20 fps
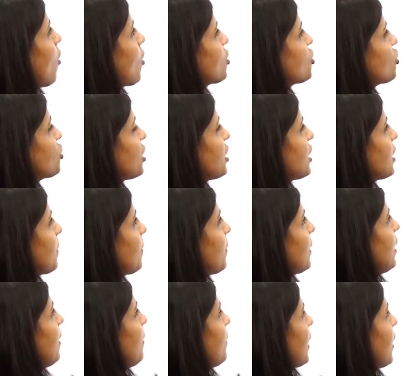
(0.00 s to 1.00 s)
or
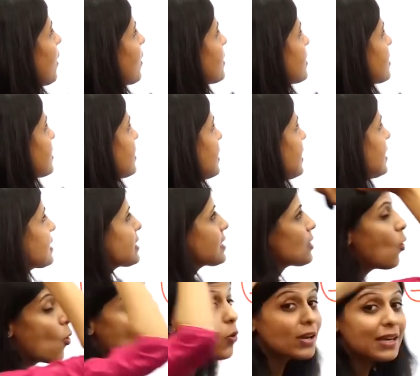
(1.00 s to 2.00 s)
GDP, because
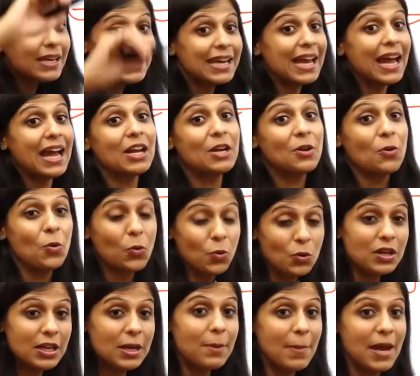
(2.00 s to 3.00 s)
this only and
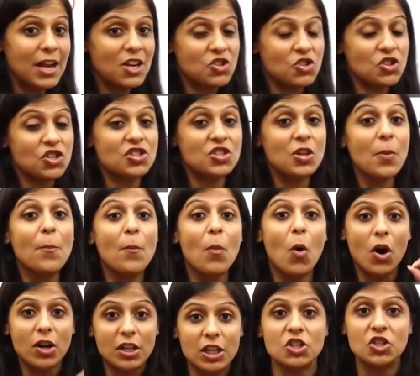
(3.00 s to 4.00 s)
only measures the
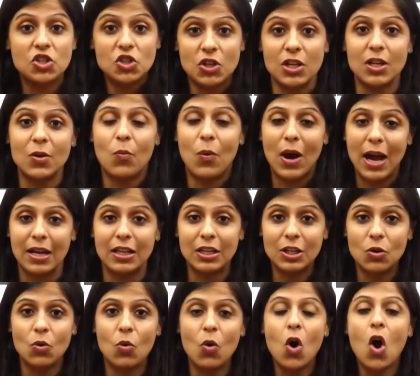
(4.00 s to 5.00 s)
monetary
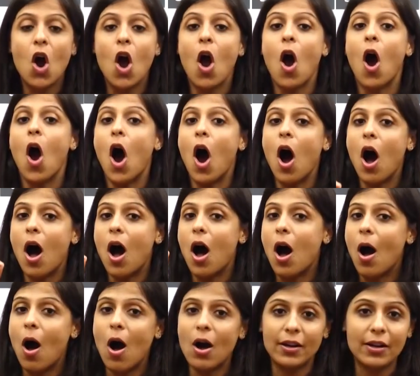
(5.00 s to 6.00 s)
value
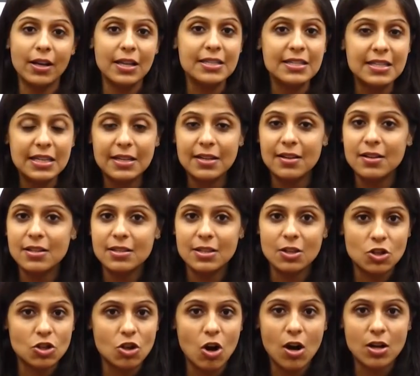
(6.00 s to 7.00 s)
or considers
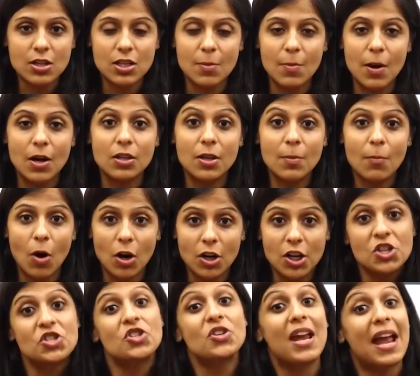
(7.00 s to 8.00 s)
or talks about the
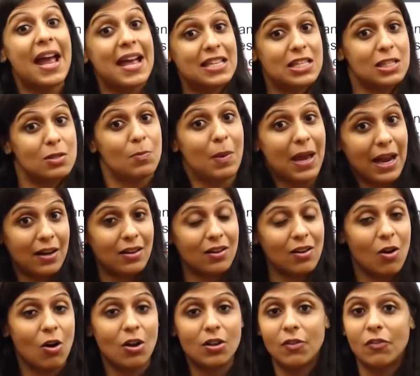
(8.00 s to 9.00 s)
monetary aspect
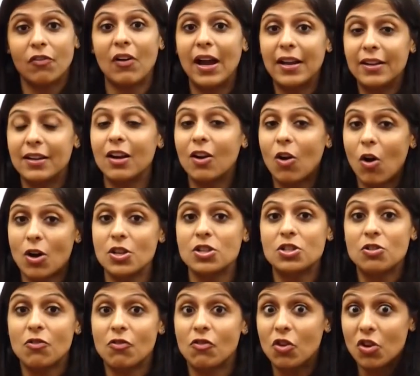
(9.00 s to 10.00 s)
or the final
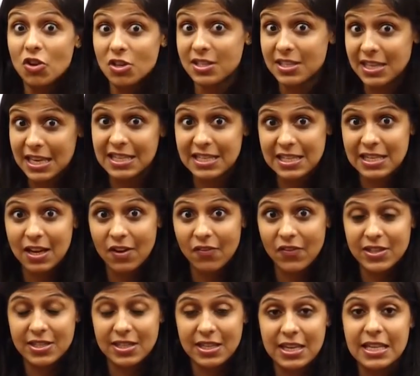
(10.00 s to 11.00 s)
cost of goods and
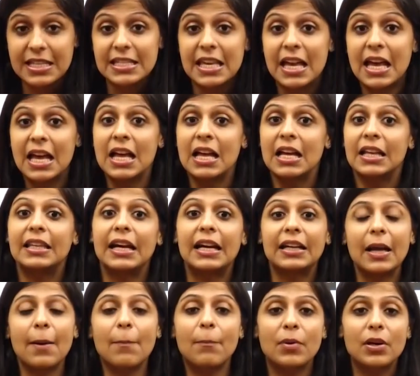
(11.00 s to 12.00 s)
services
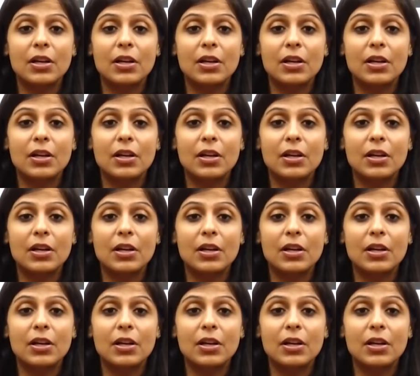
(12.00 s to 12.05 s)
that are